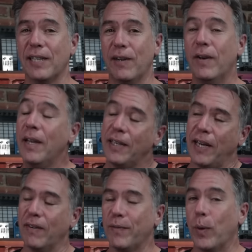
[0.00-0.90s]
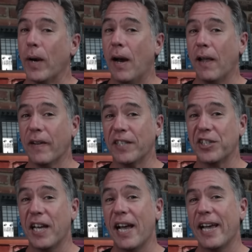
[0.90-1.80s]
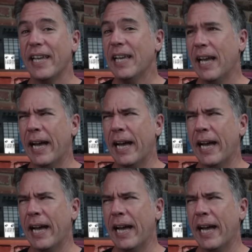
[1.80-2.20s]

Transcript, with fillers: So, you know, if you want to holler at your guy,